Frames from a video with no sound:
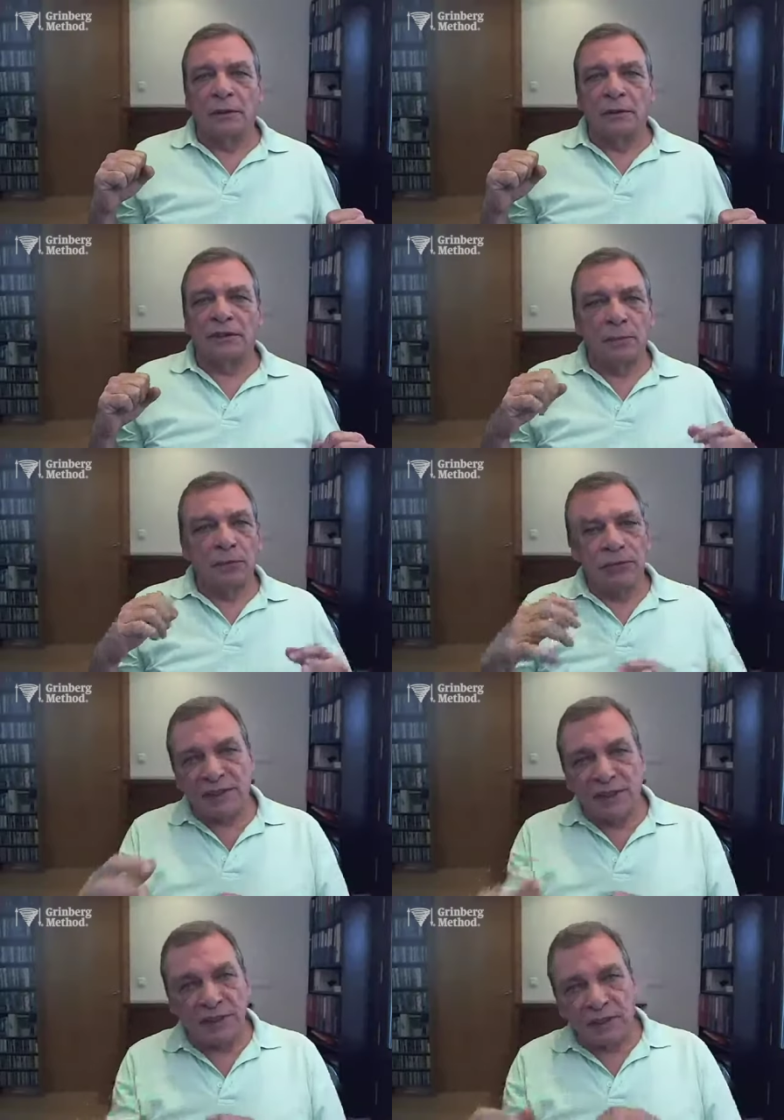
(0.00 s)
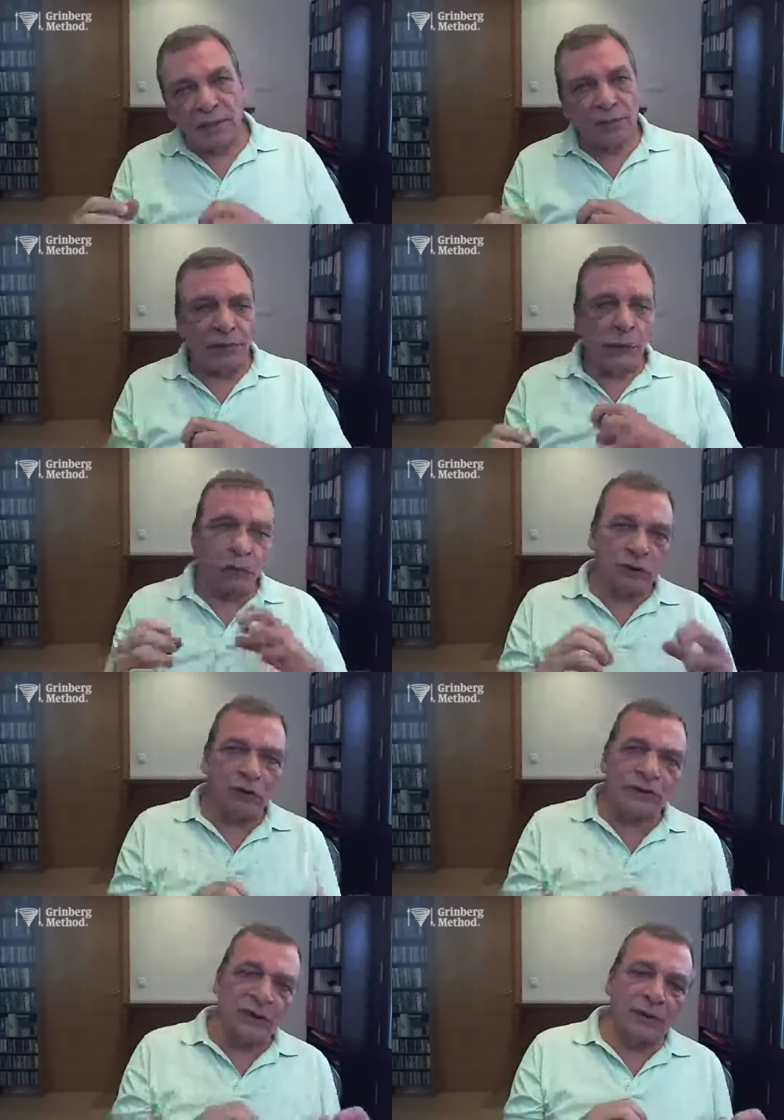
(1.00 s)
Somebody says something or
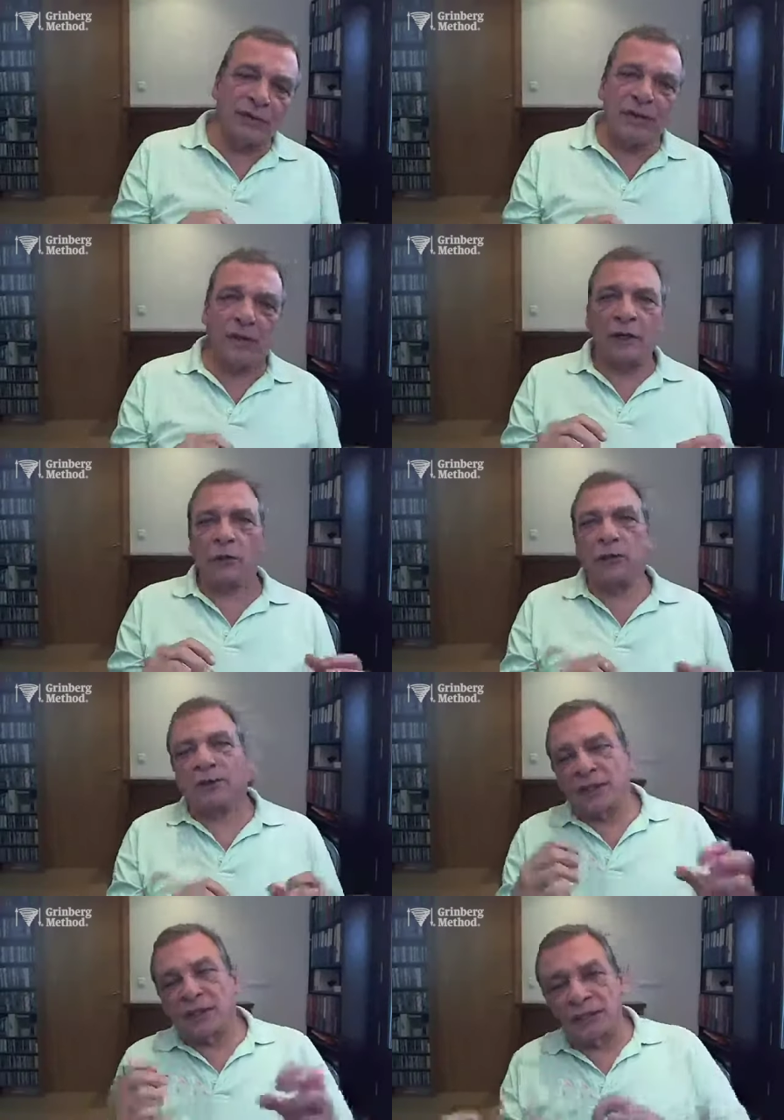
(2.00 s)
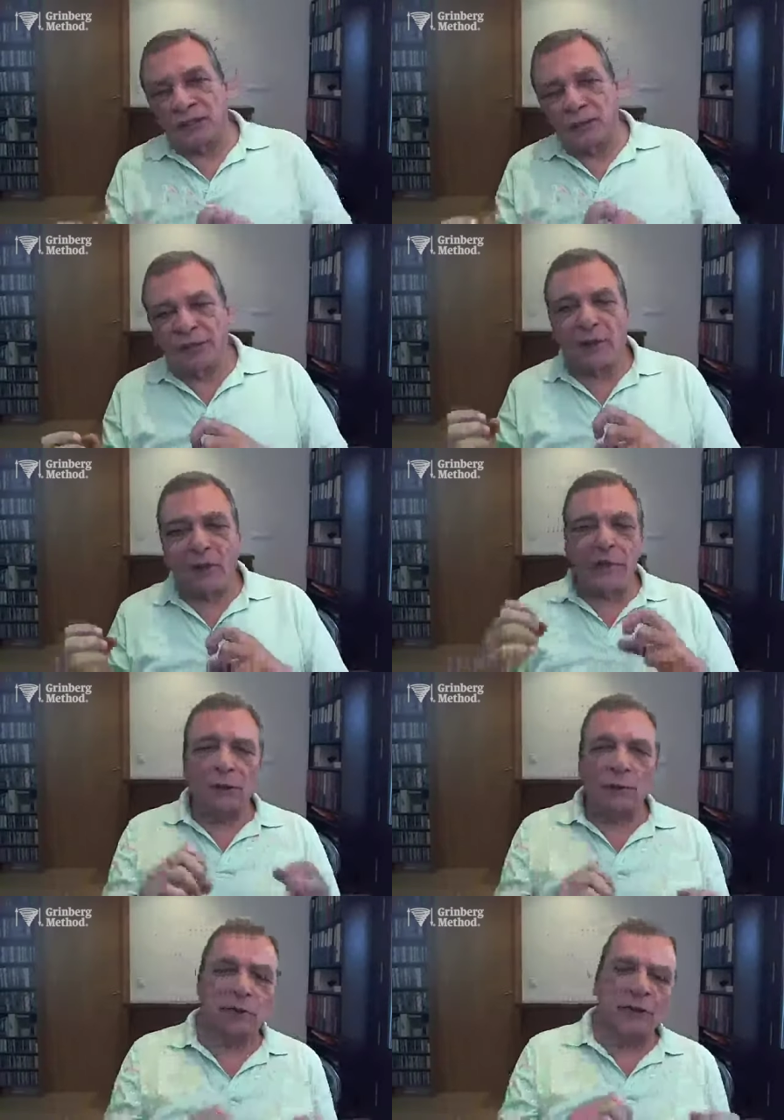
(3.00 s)
does something, we say something
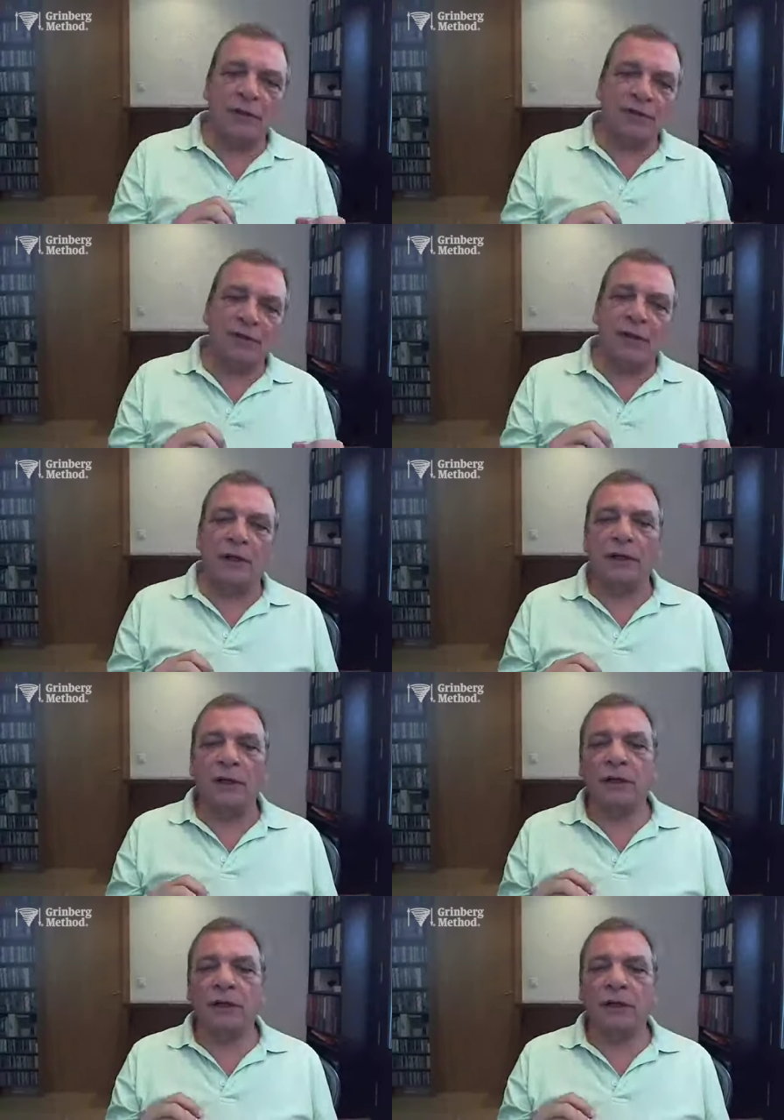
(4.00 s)
and do something,